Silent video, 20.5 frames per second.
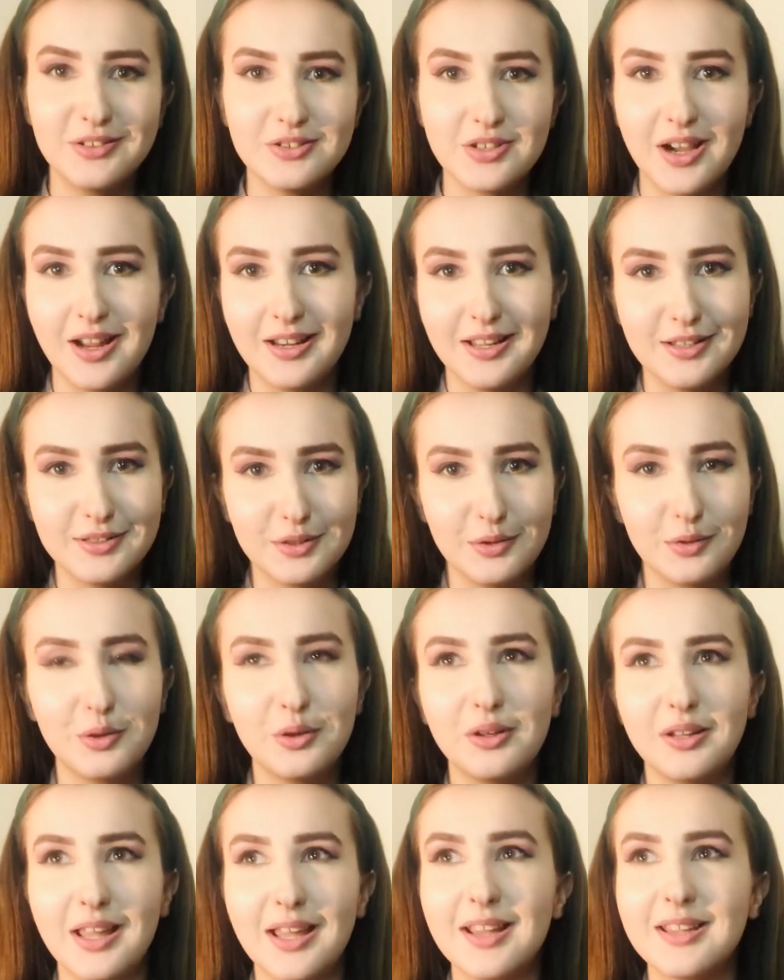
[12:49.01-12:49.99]
Charlie Is So
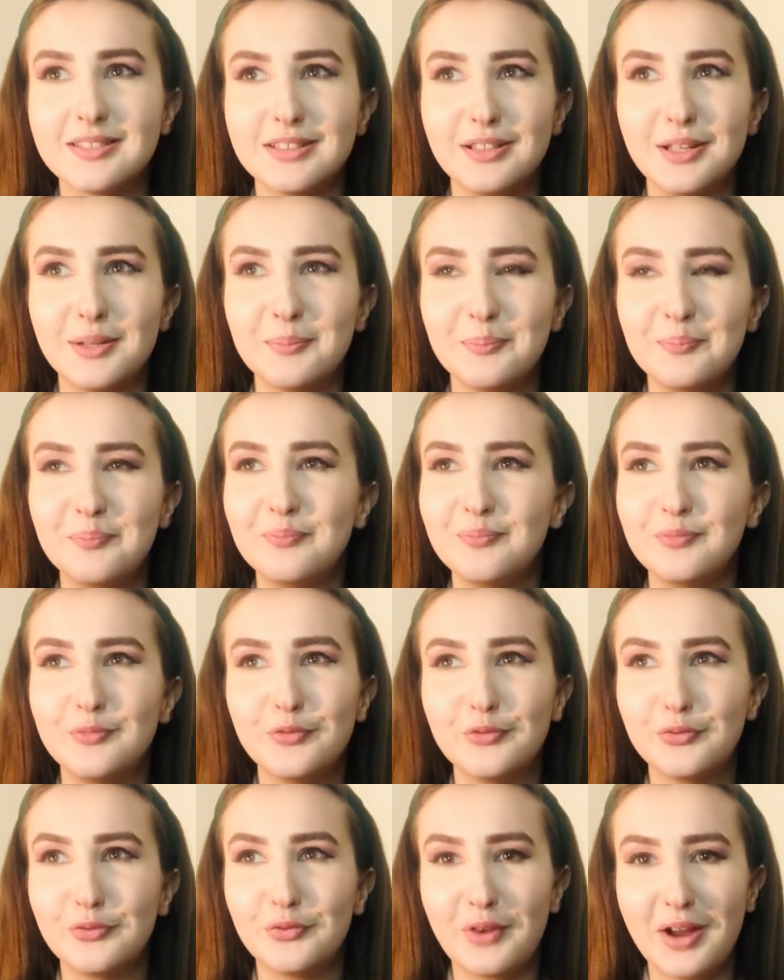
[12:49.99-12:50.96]
Cool Likes and your
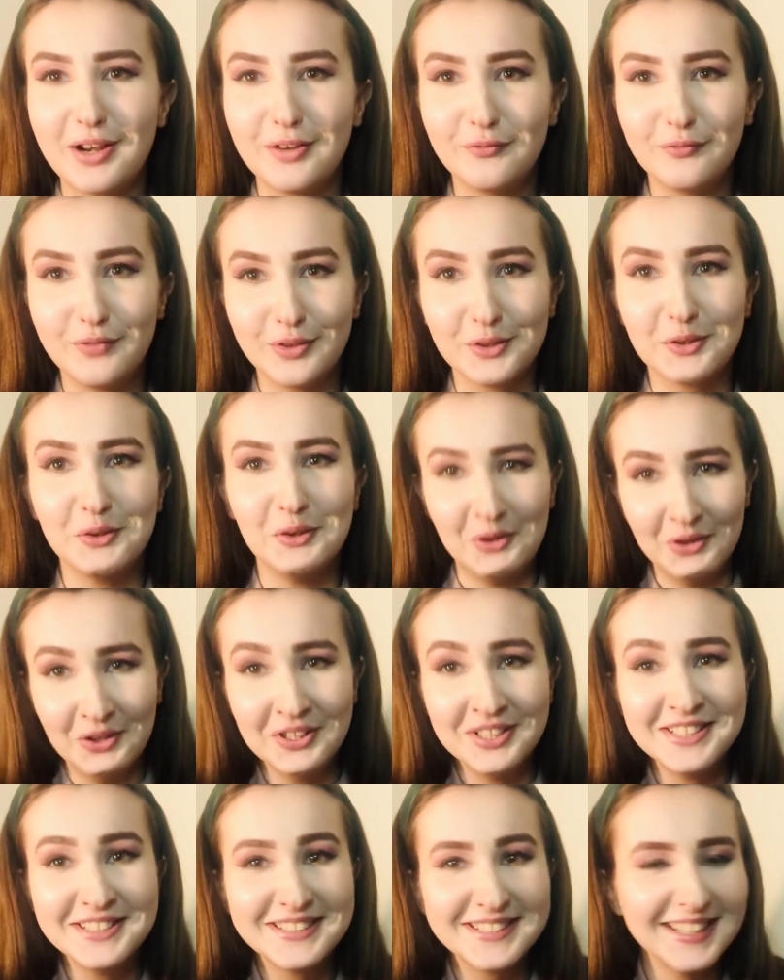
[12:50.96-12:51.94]
Fred
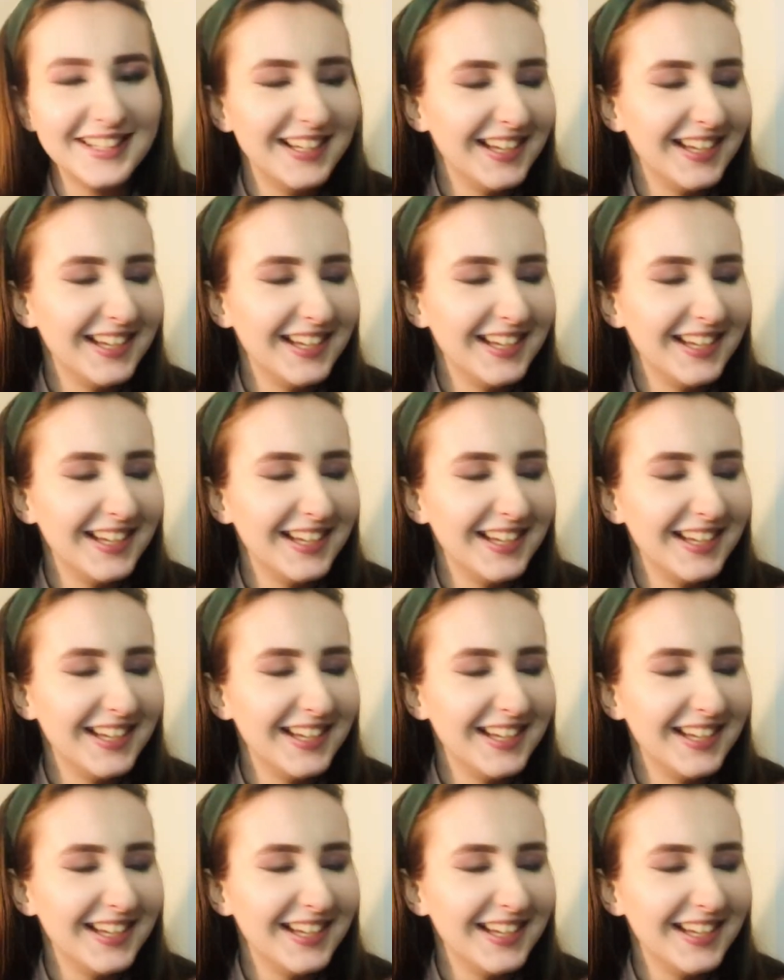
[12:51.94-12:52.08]
Figglehorns,